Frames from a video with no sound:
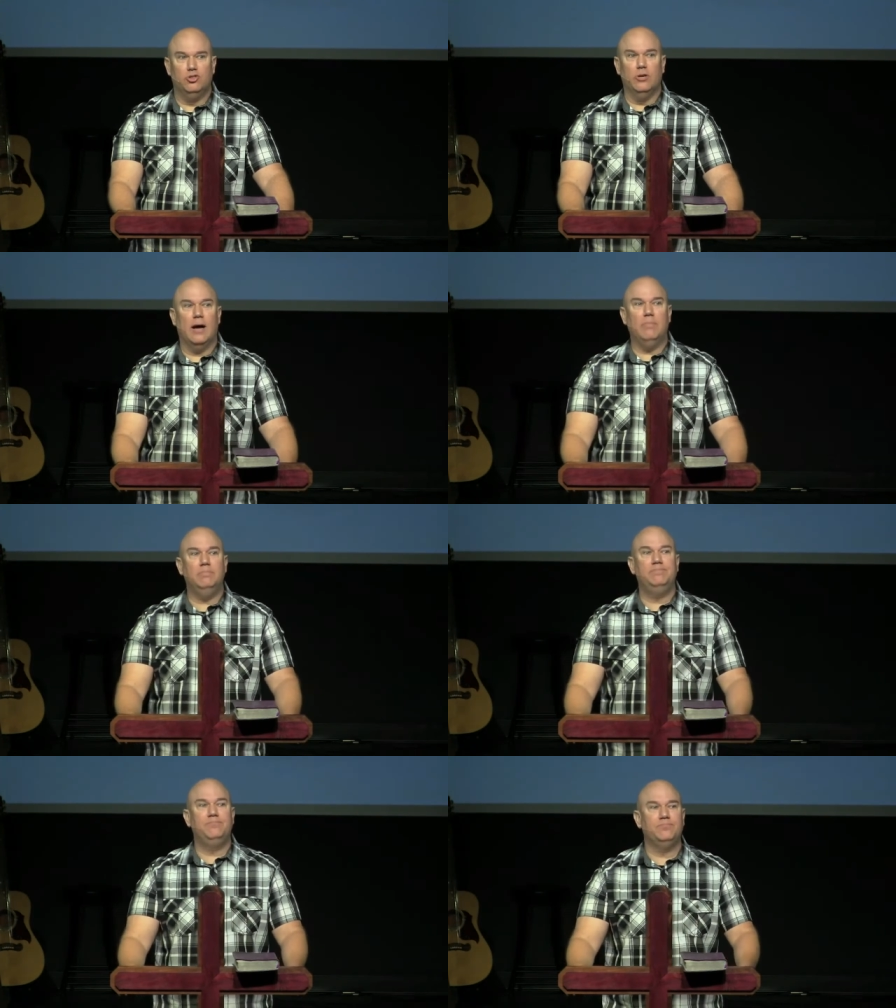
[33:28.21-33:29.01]
stood
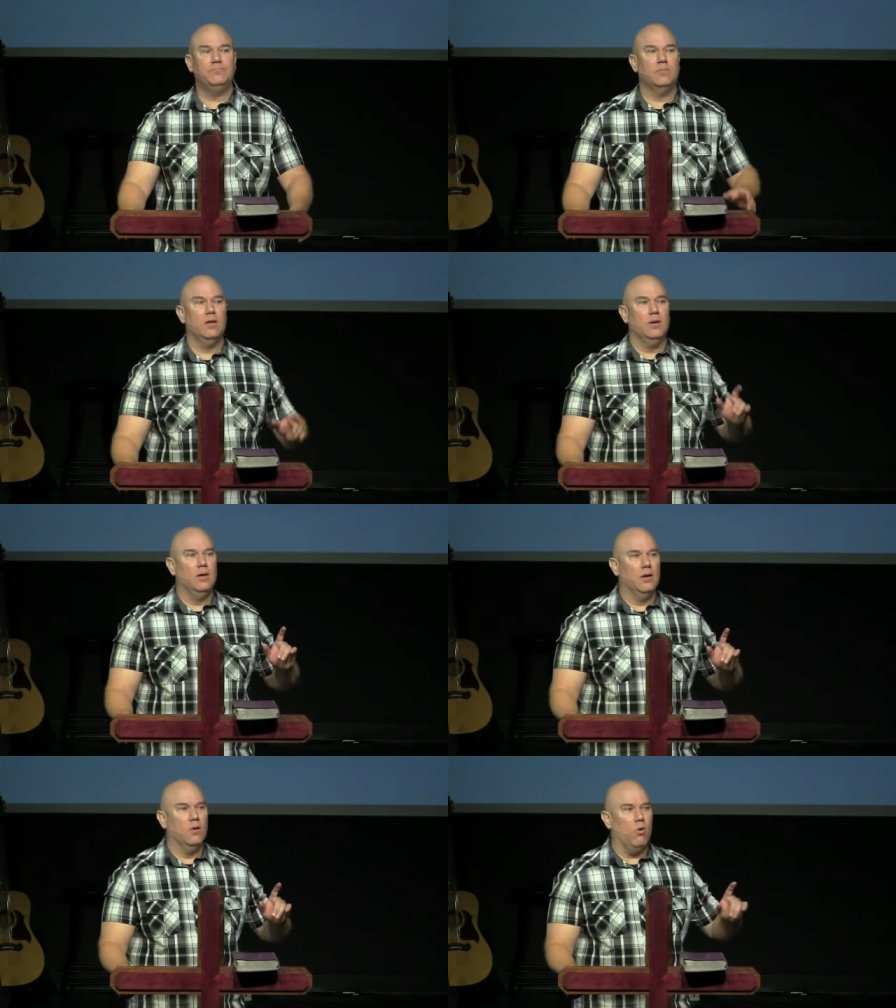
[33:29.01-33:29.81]
up,
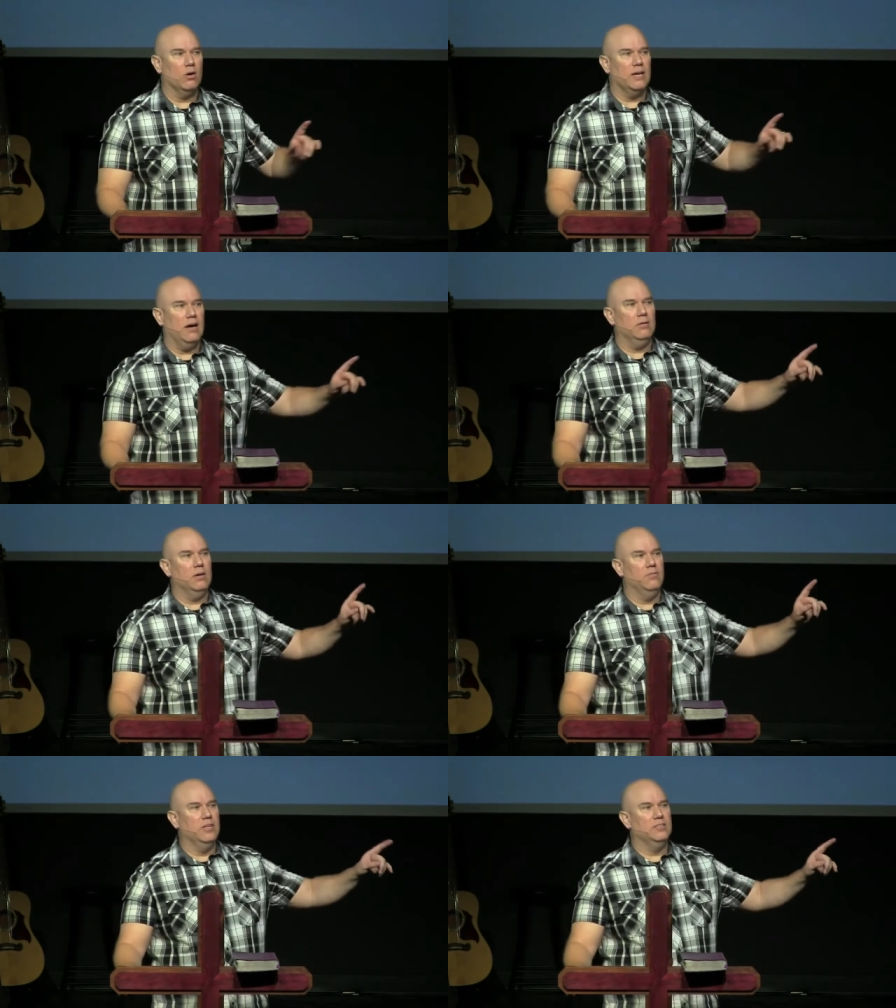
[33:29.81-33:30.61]
walked
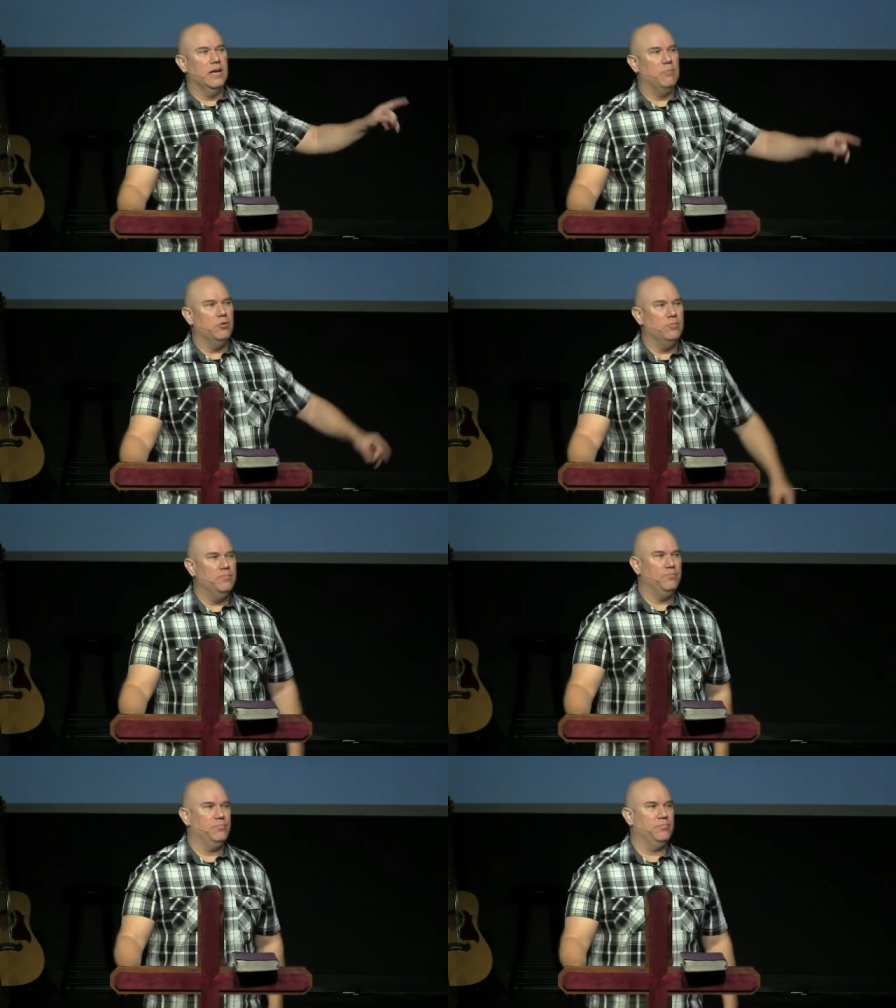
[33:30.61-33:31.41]
out of the exam room,